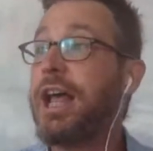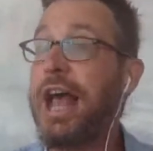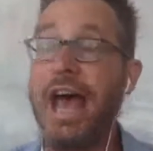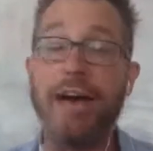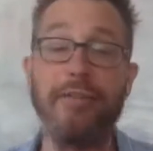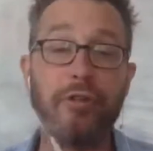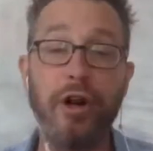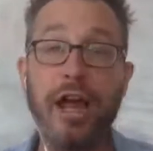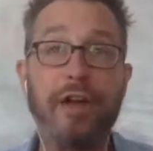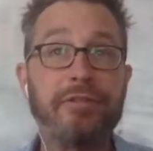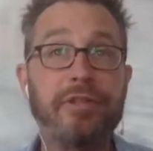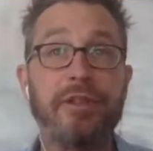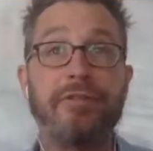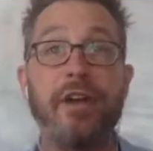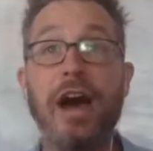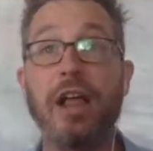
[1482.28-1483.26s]
ever have
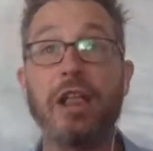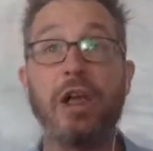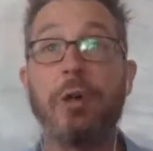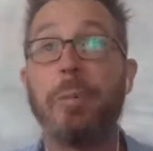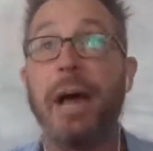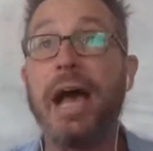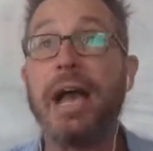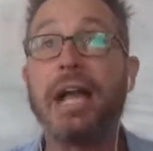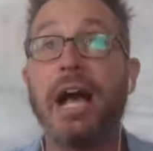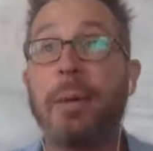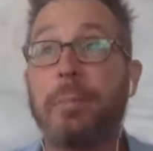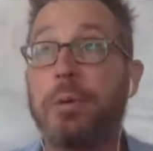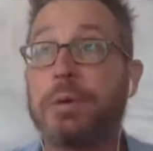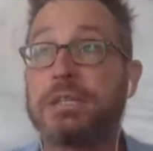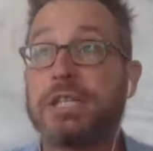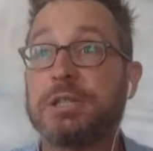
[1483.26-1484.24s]
to follow back
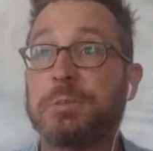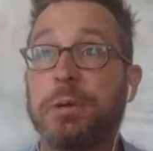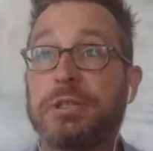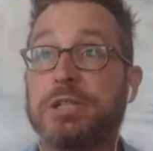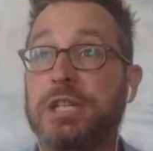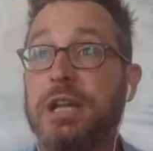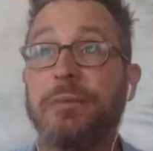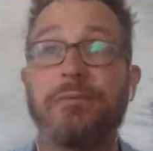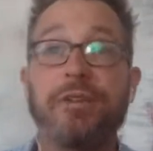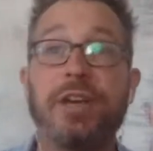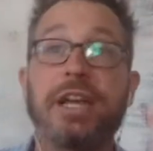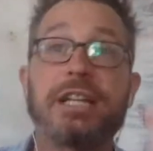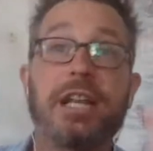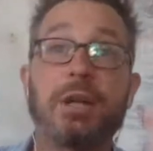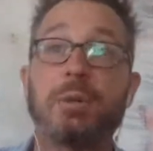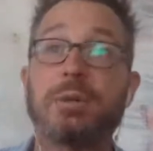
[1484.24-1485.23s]
up. Was this person
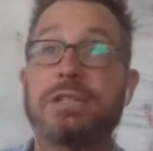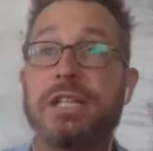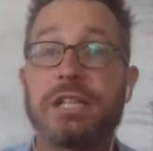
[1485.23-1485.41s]
convicted?